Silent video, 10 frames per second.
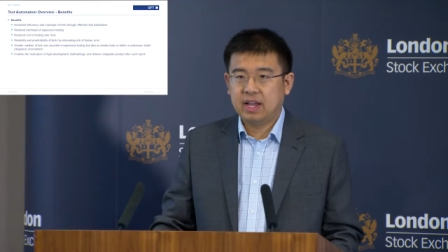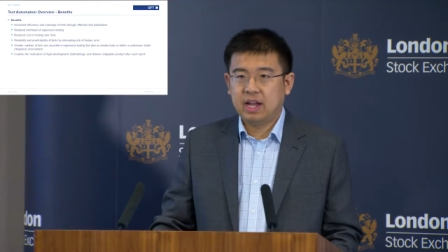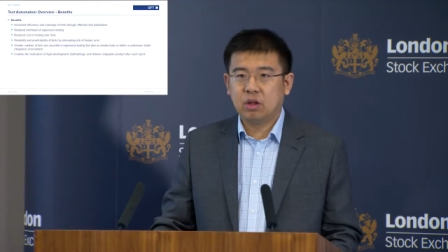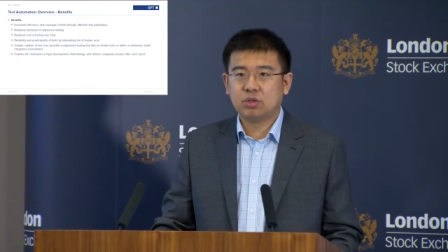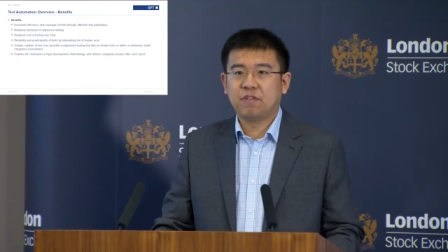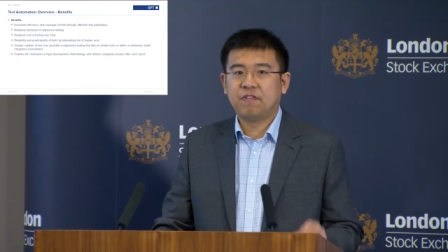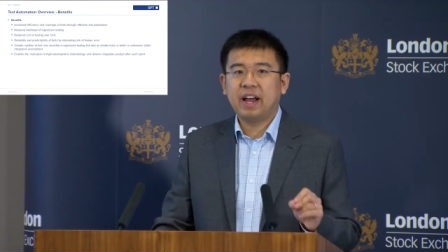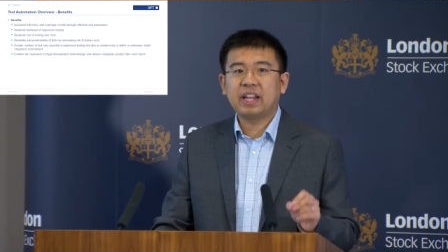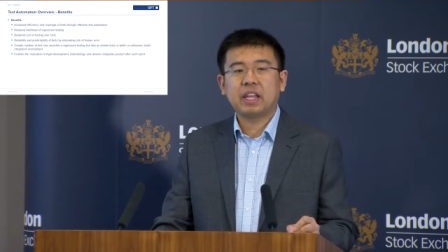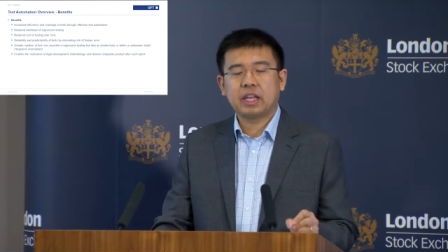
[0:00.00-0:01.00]
and also
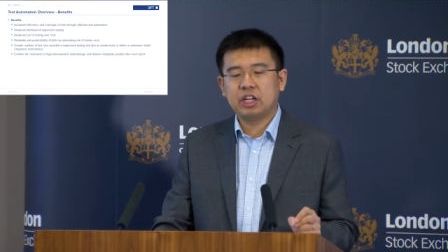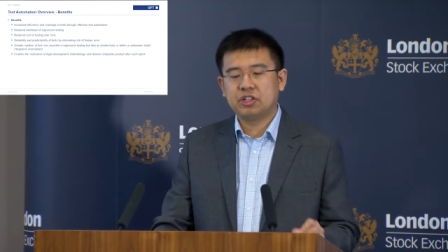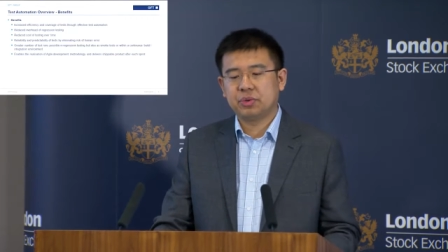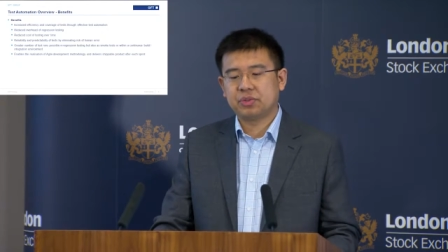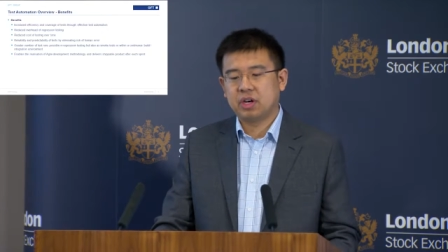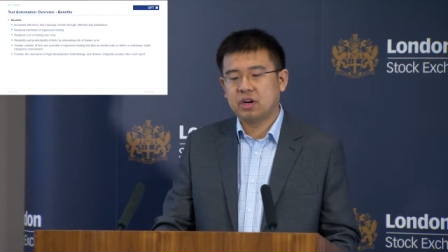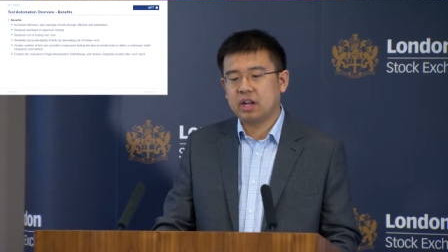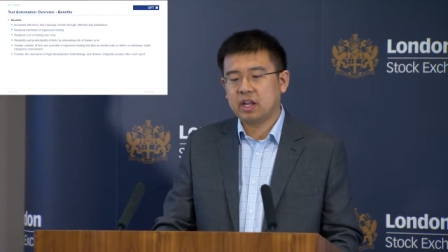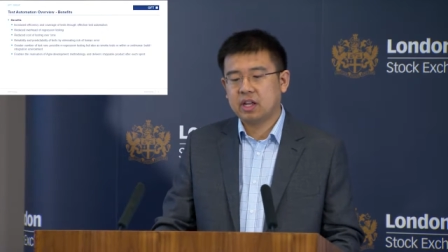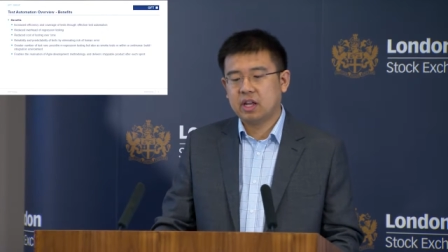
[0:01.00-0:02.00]
finding issues
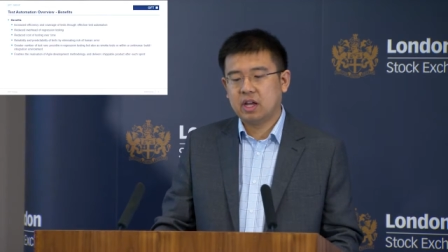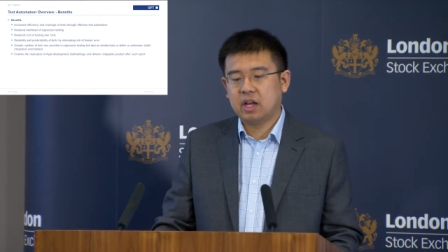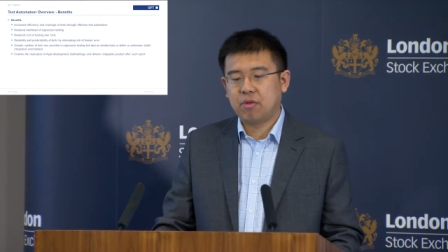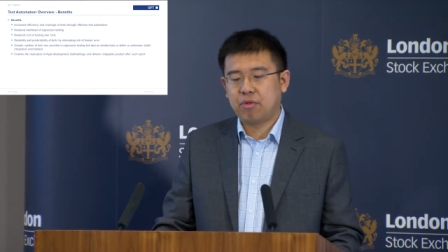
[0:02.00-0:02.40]
early uh,